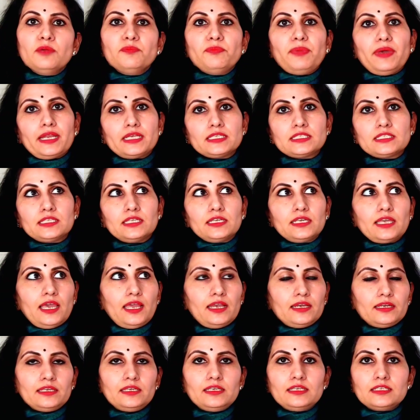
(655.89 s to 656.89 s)
Parasitic
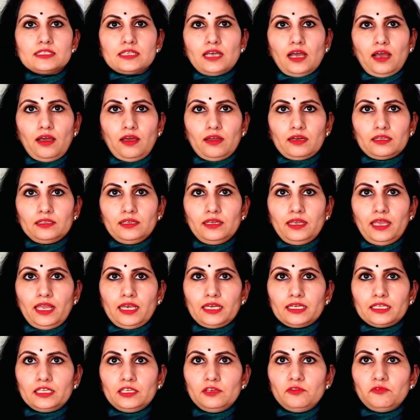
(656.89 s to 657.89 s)
algae are the
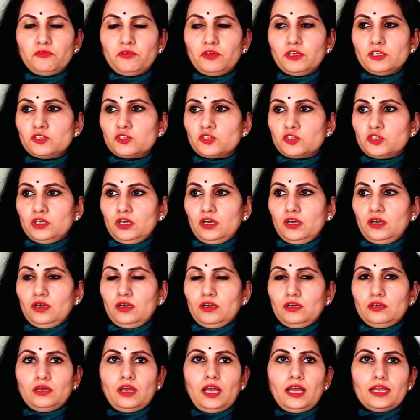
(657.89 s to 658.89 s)
algae which
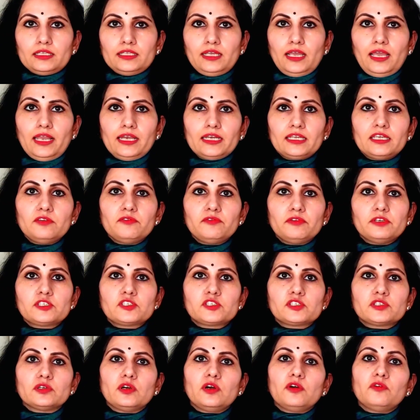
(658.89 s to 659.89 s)

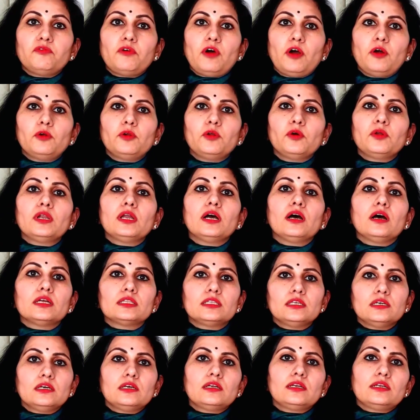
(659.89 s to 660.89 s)
are found on
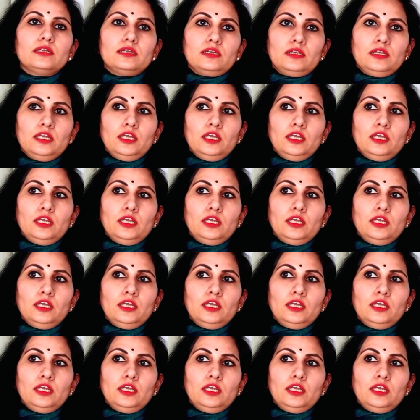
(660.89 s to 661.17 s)
other